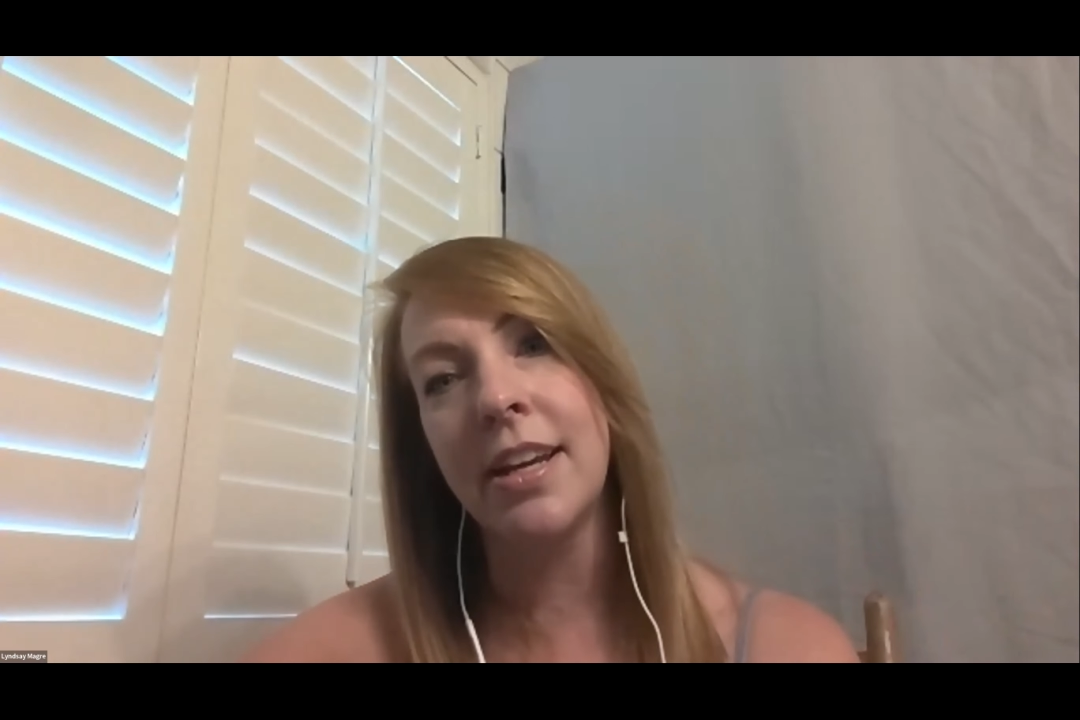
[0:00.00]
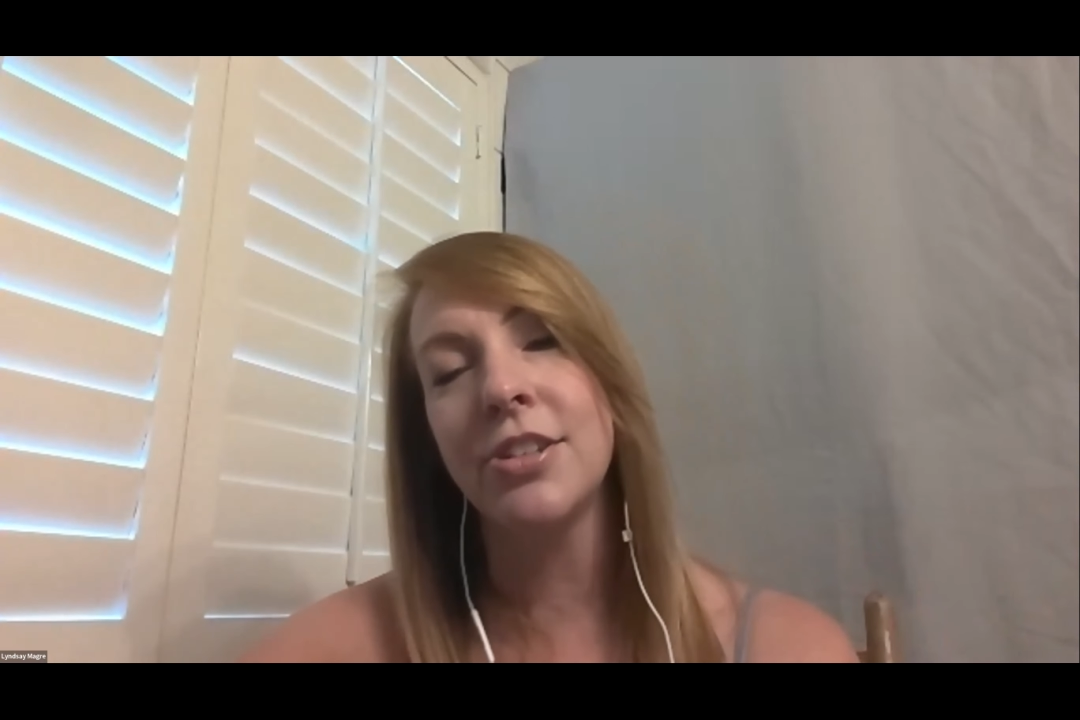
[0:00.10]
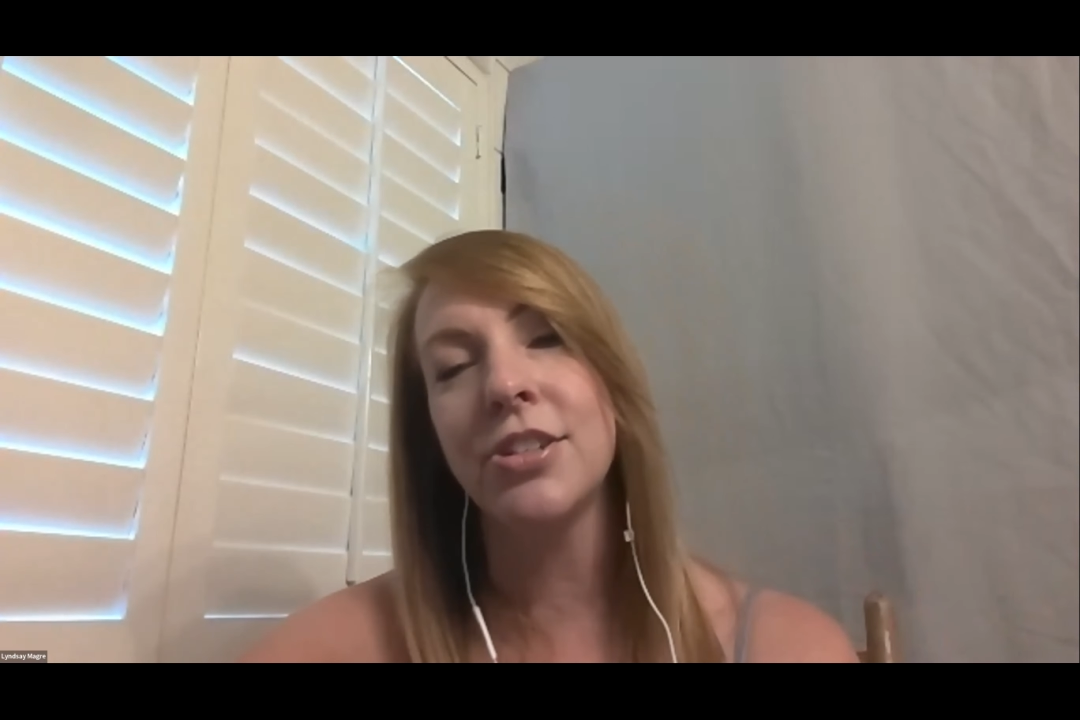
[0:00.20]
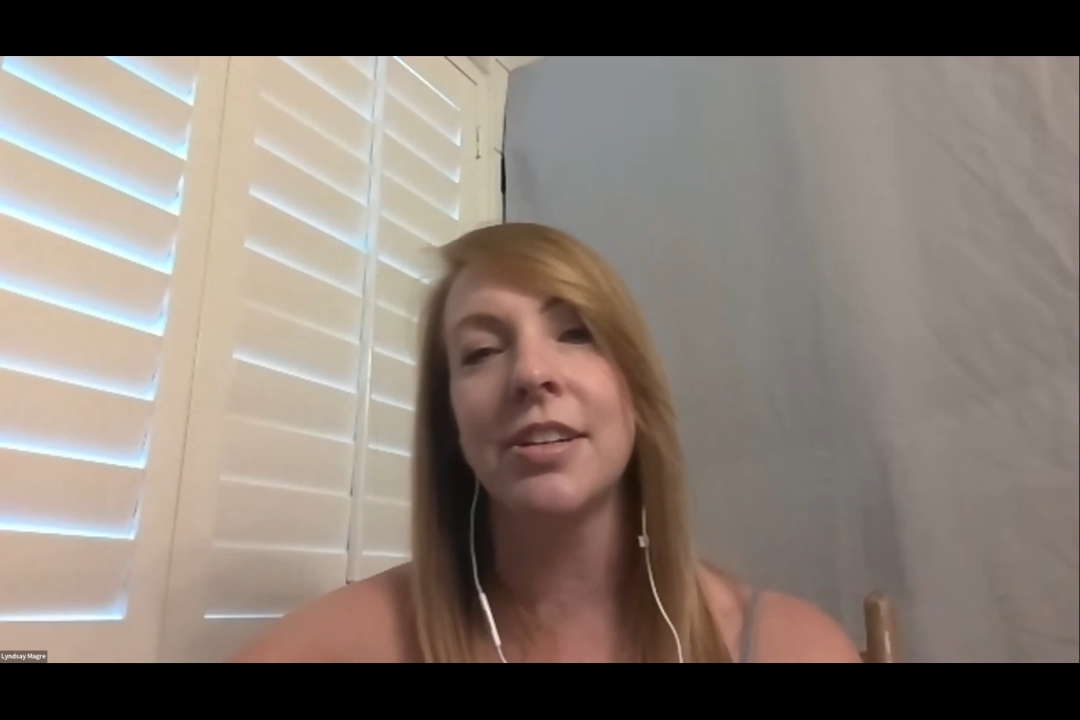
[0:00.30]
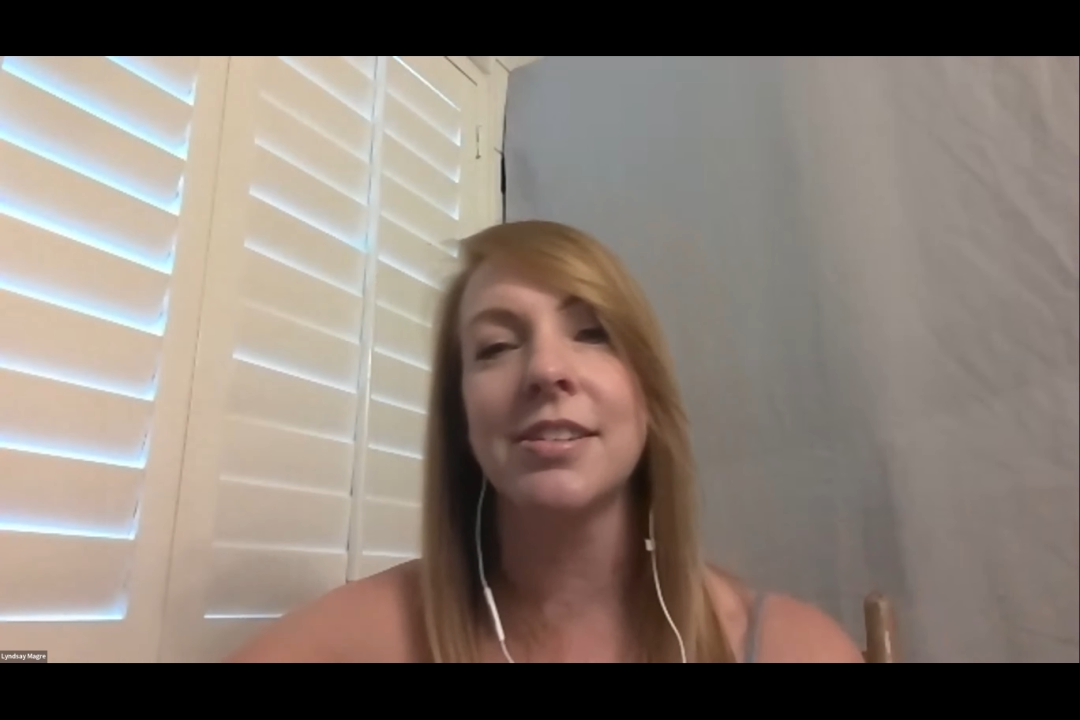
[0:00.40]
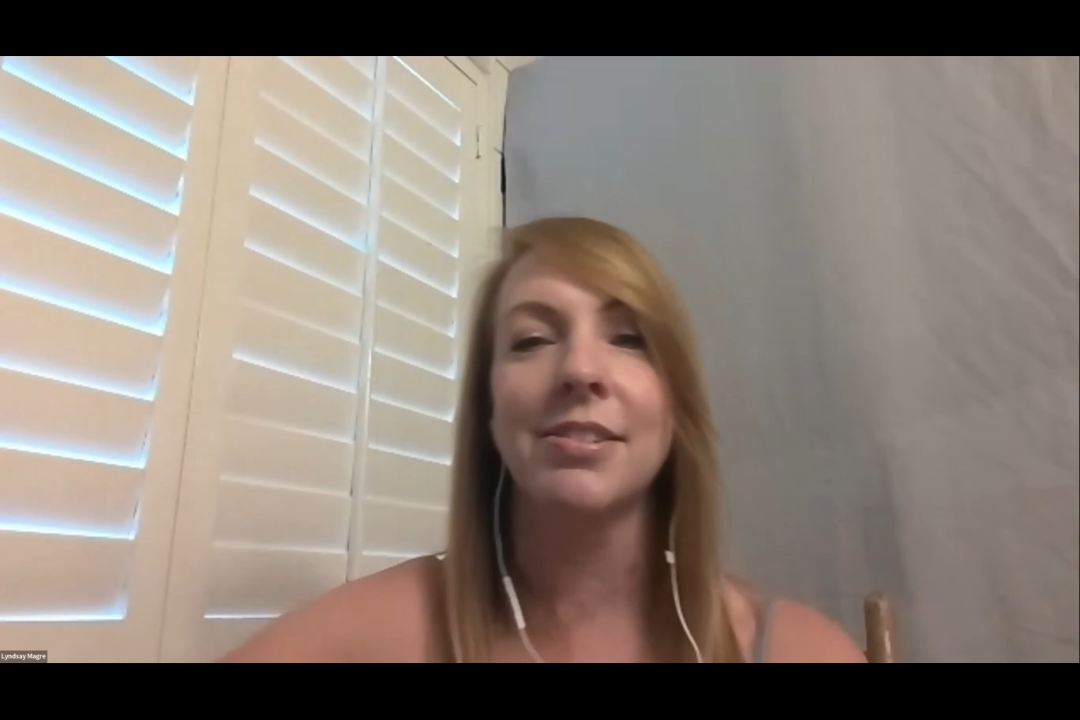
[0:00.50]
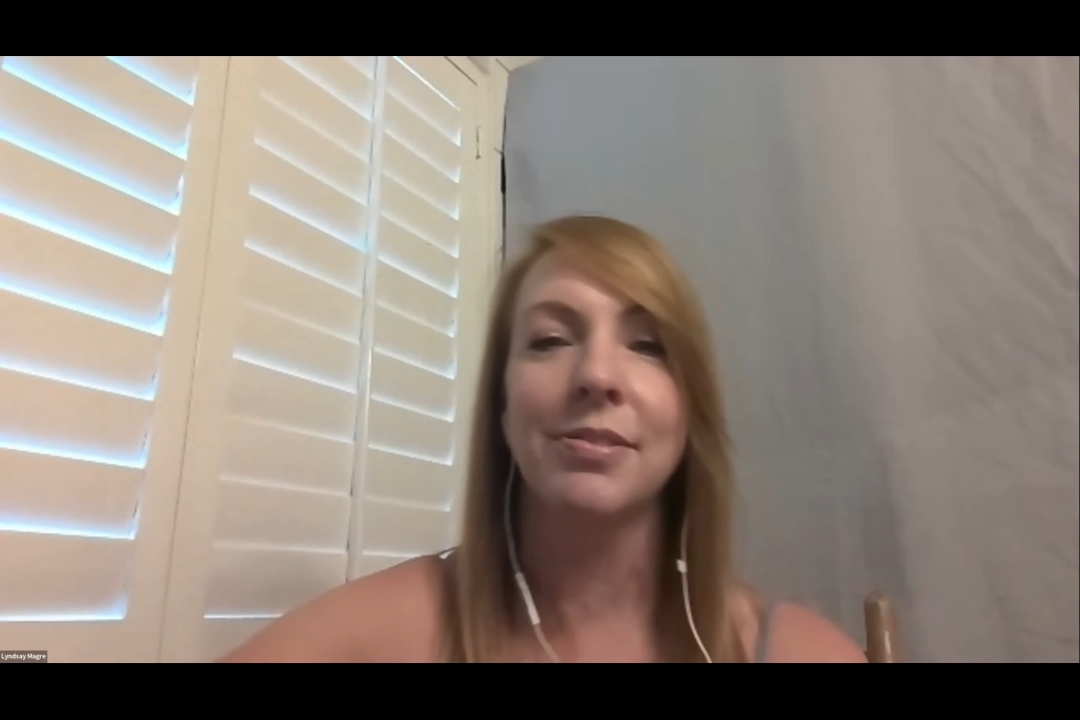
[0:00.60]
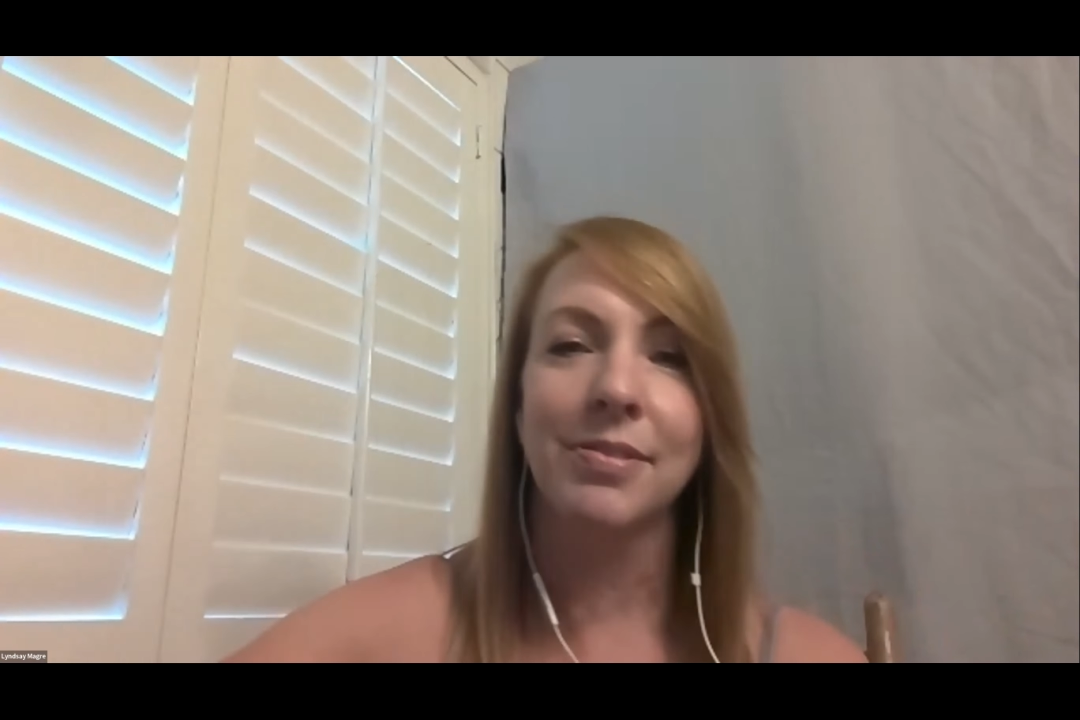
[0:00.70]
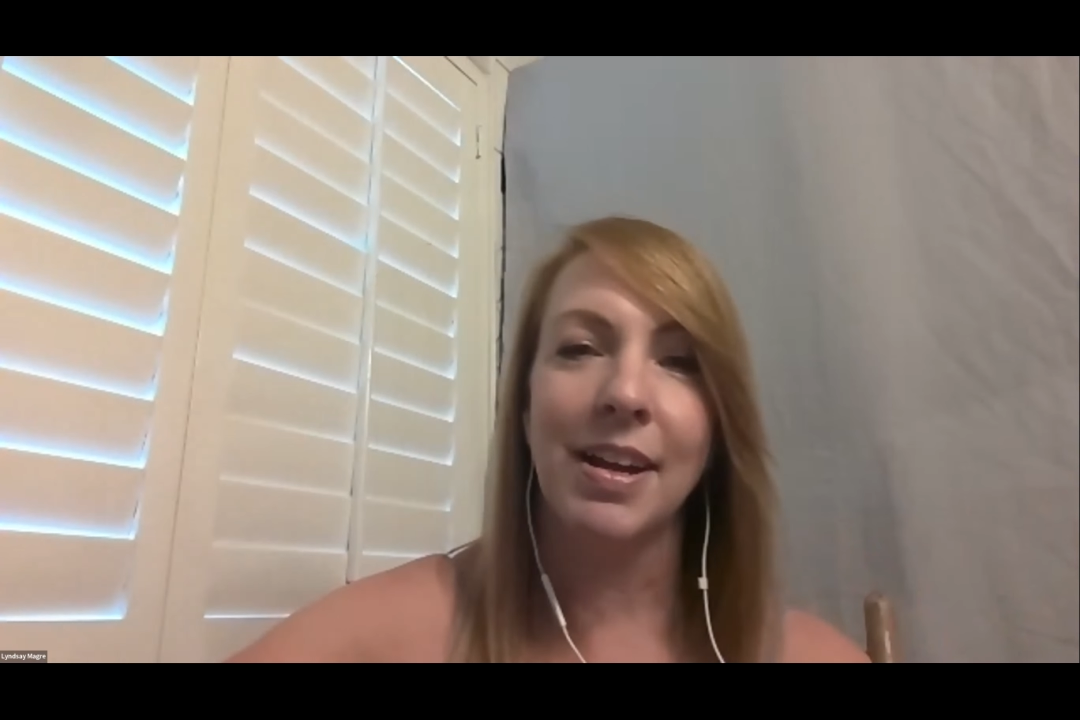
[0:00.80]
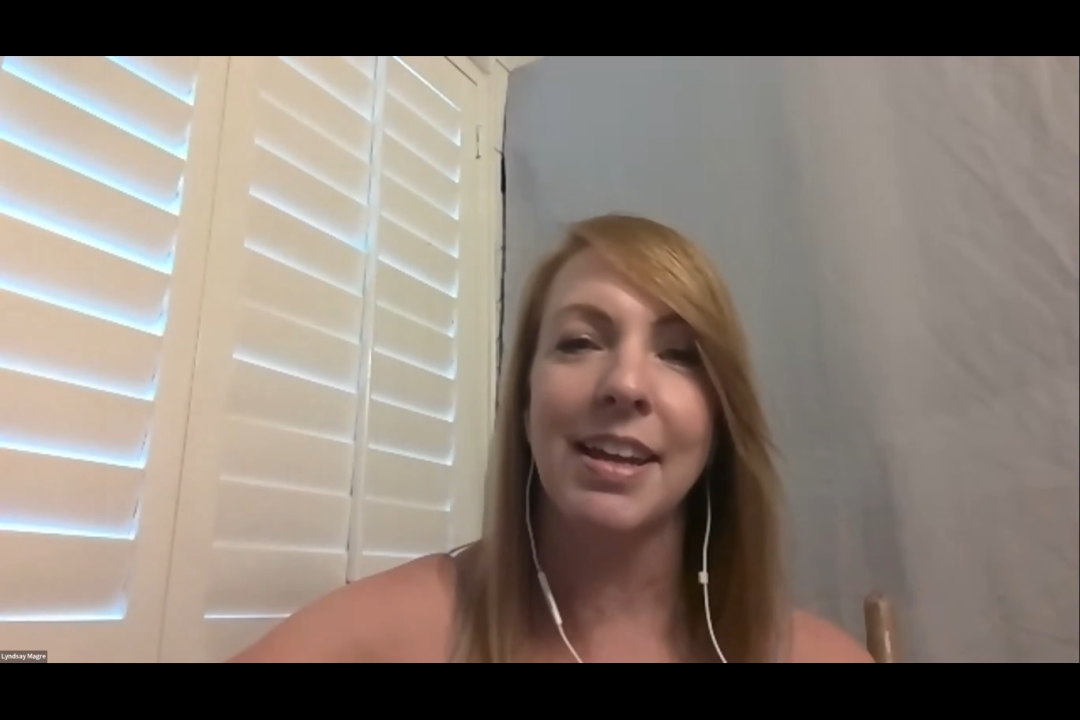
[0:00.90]
agent,
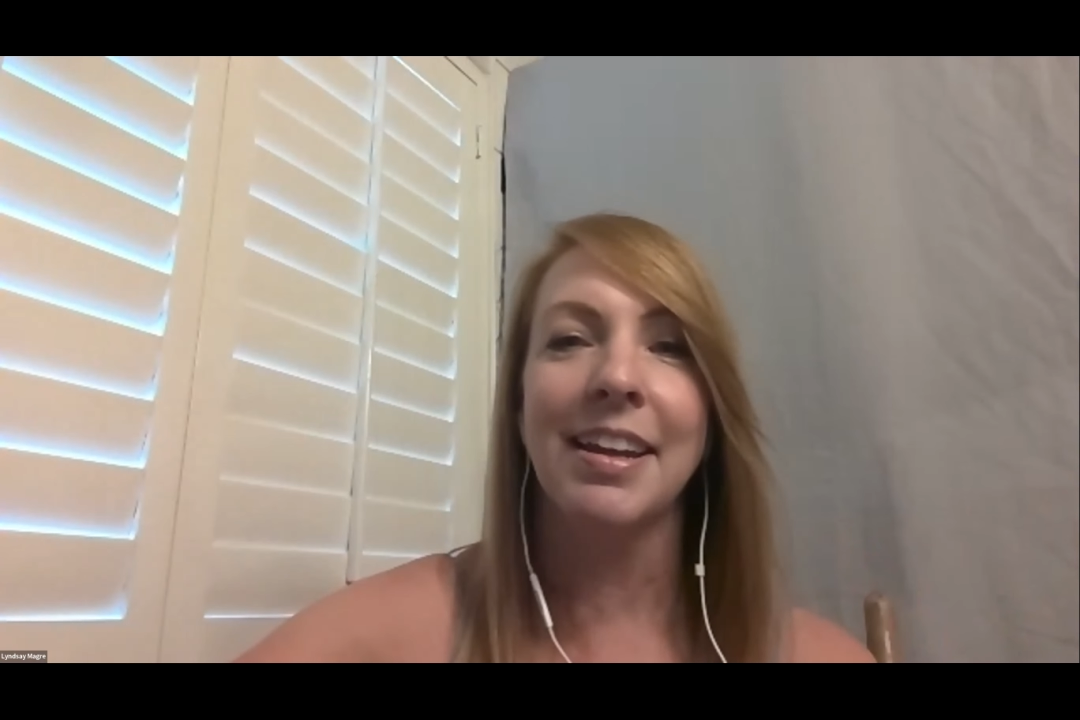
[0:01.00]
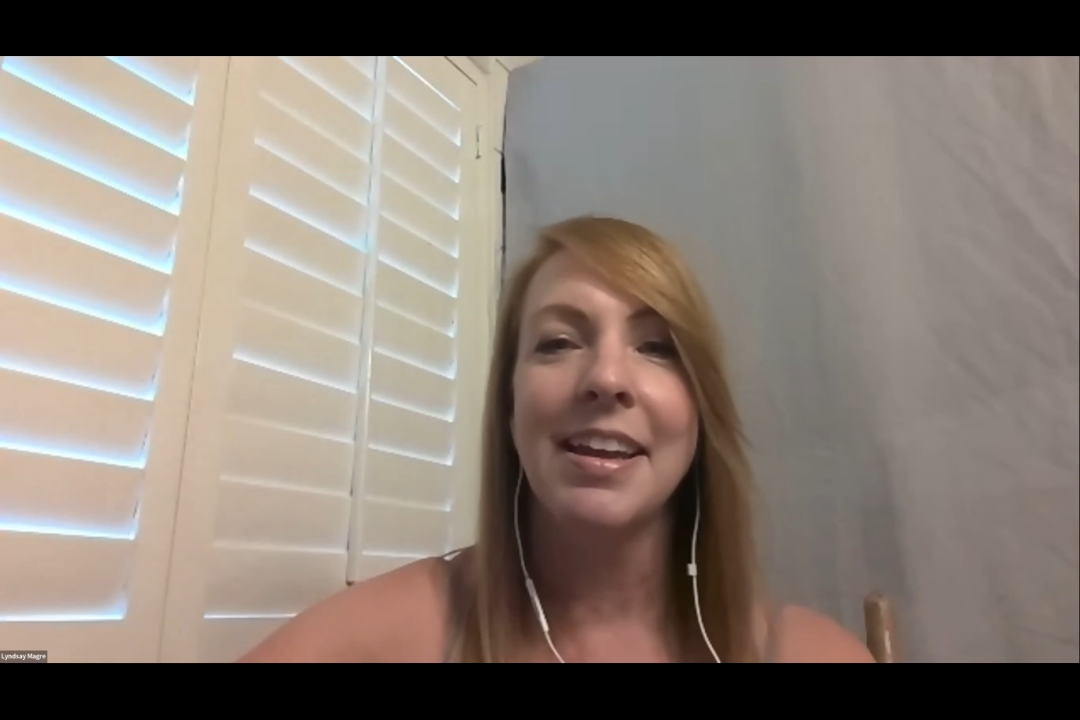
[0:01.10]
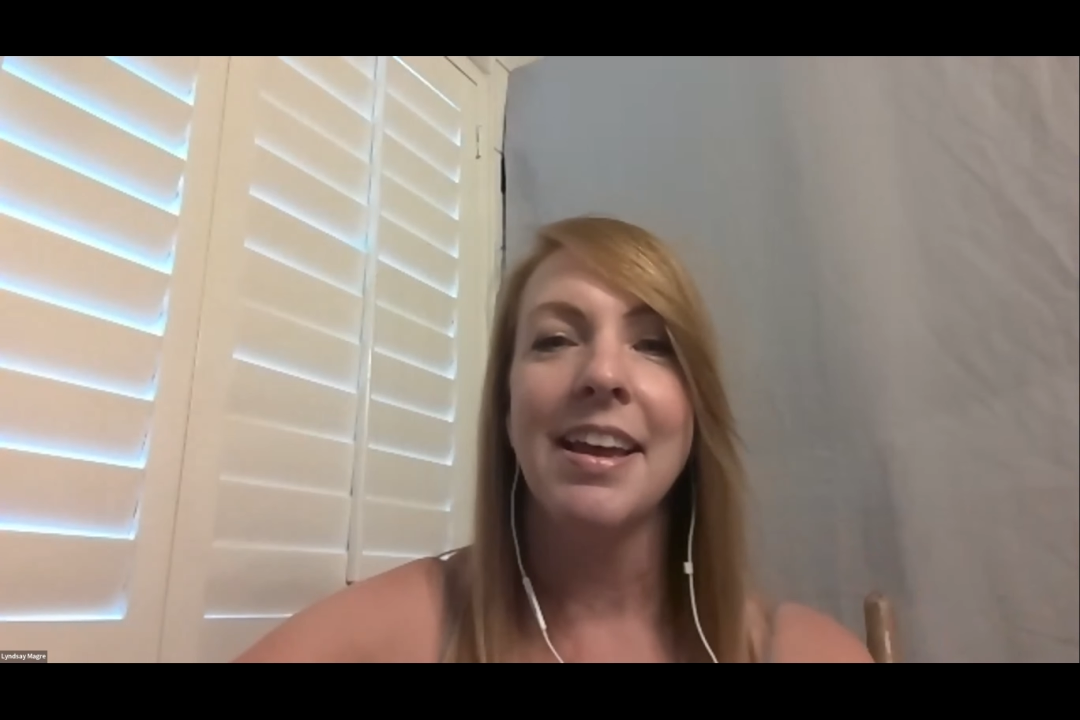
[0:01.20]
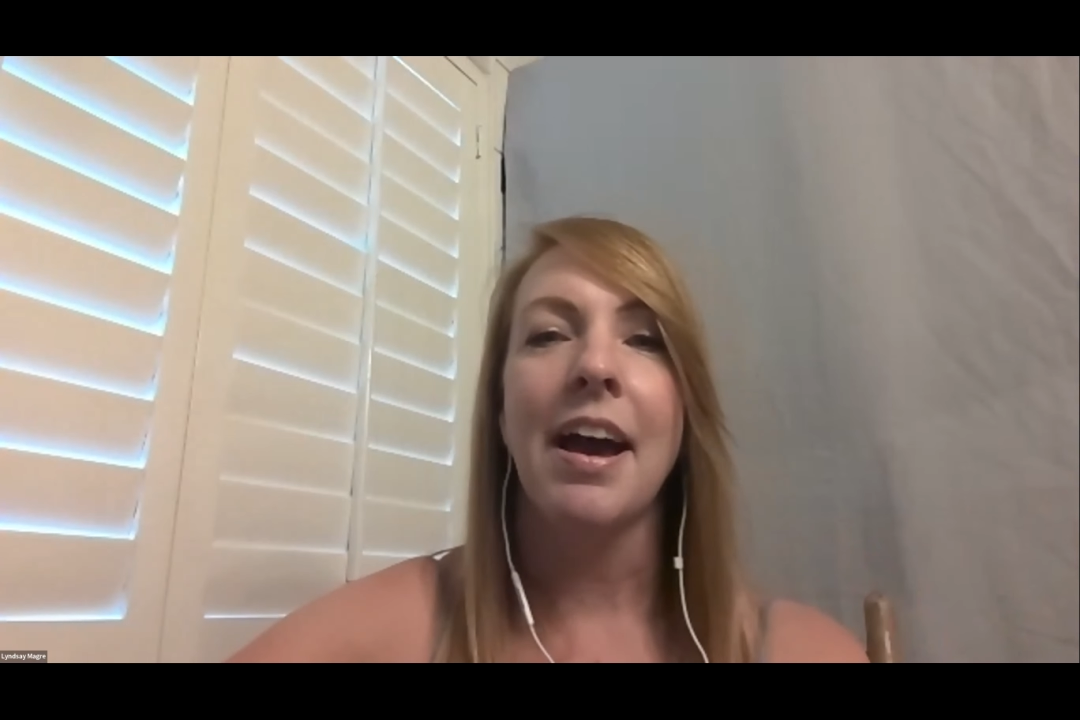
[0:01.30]
right?